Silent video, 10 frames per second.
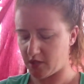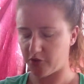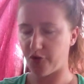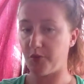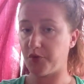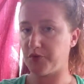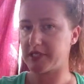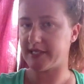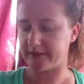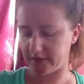Throw them in the
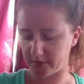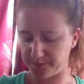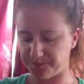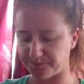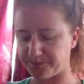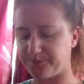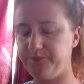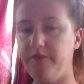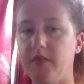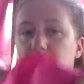recycling.
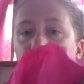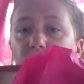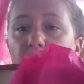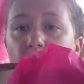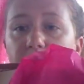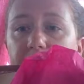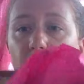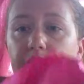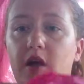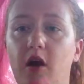So of course, here
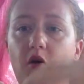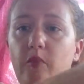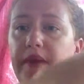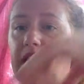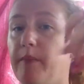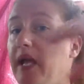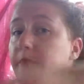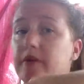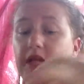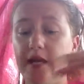we go, pink
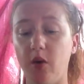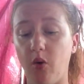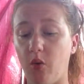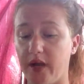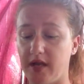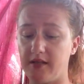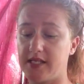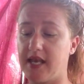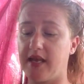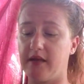paper like always,
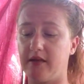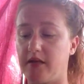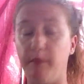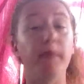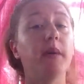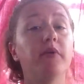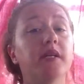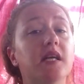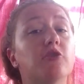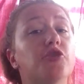and paper that
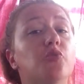tells you